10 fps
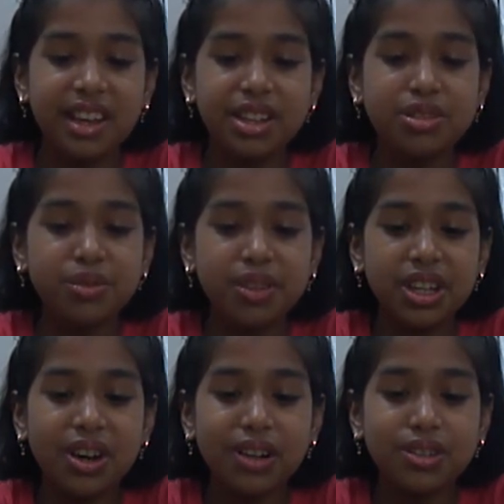So
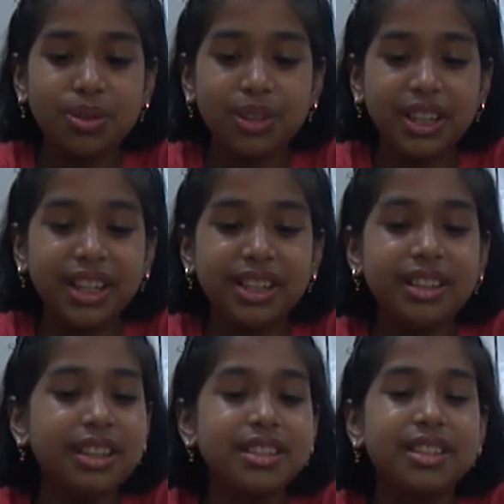we also eat
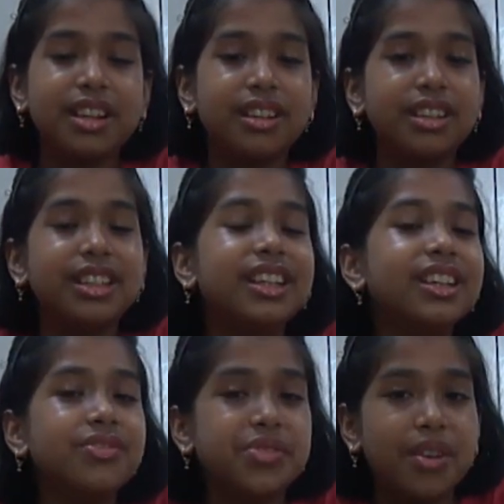the
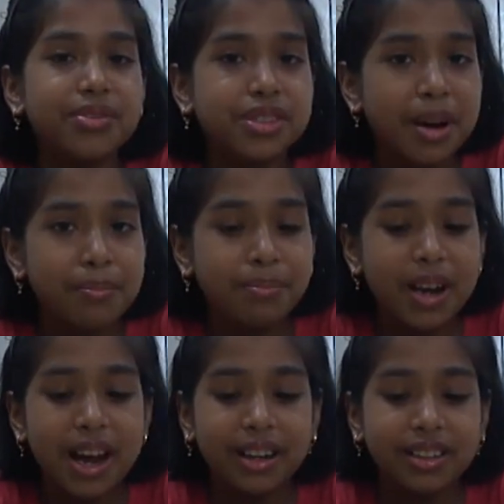leaves of some
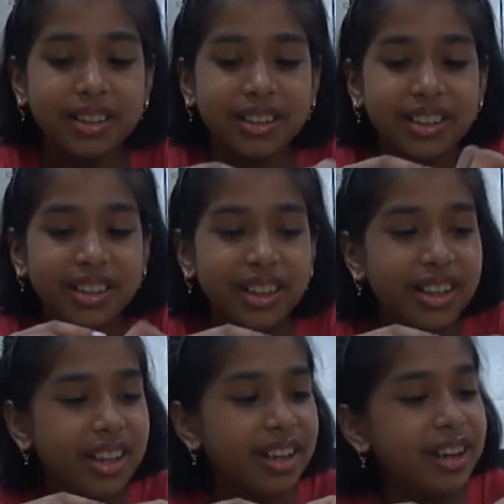plant.
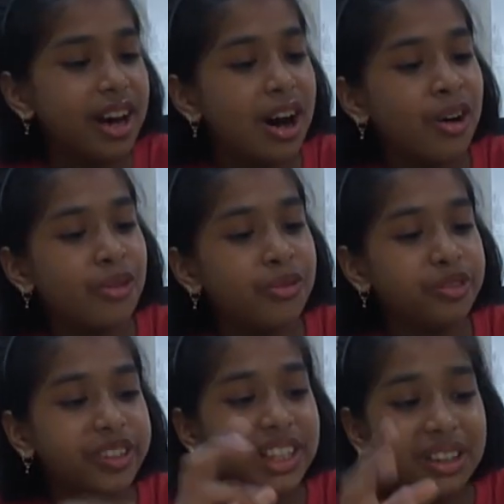Now
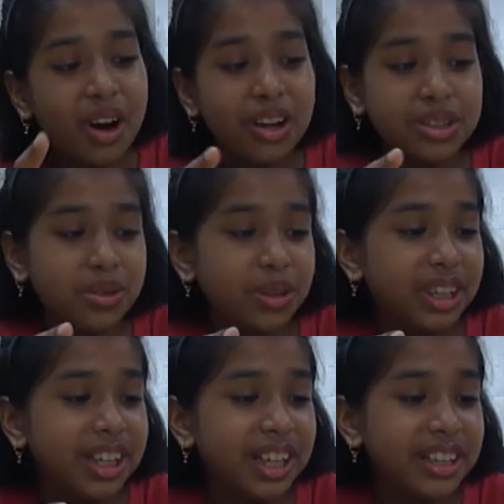we also
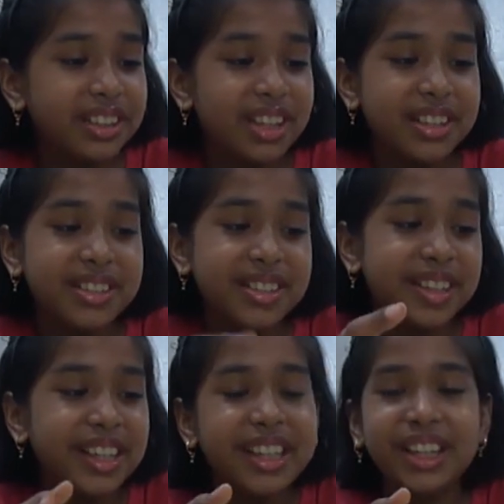eat the
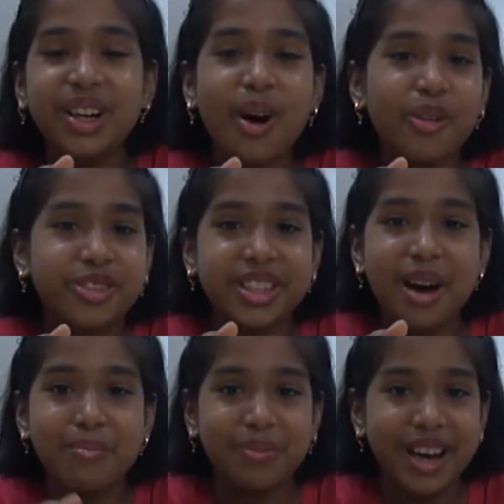seed of
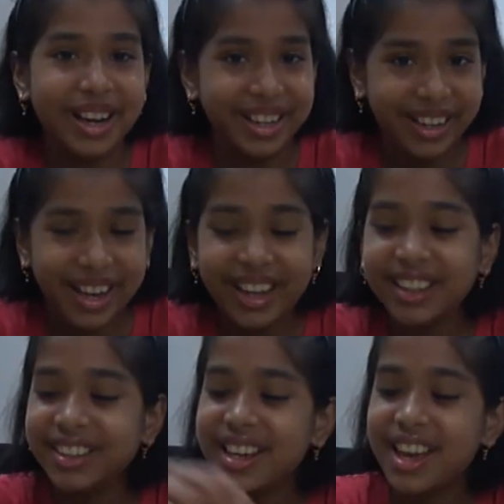some plant,
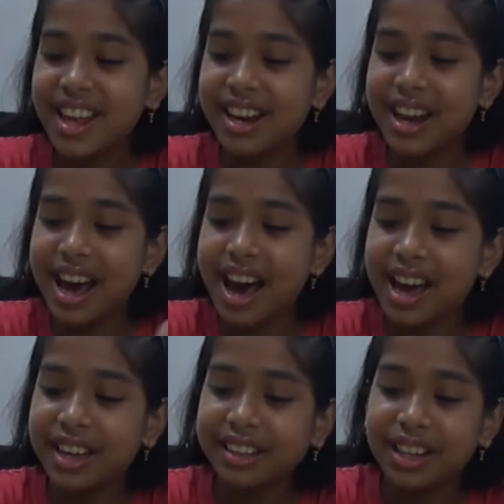right?
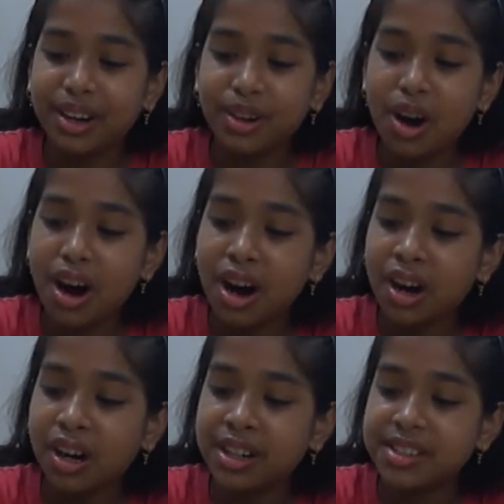Like the
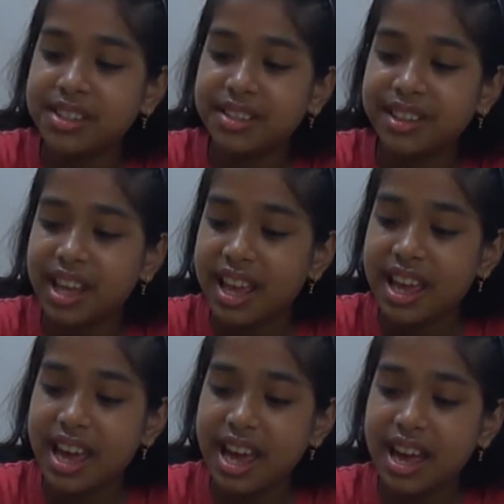corns
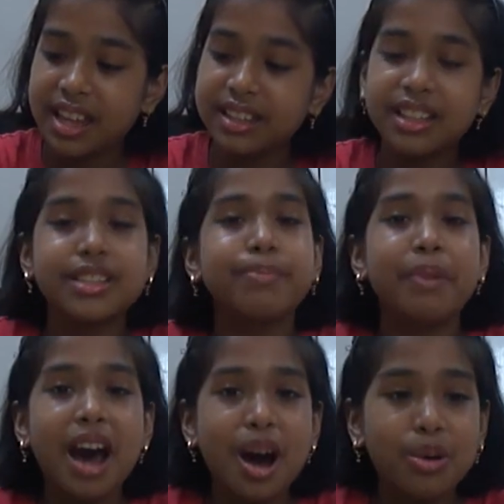and the
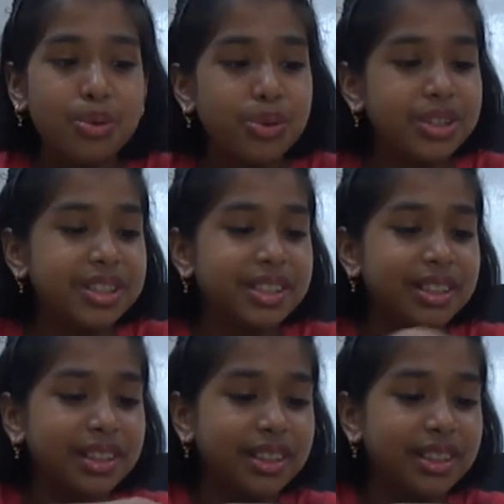sprouts.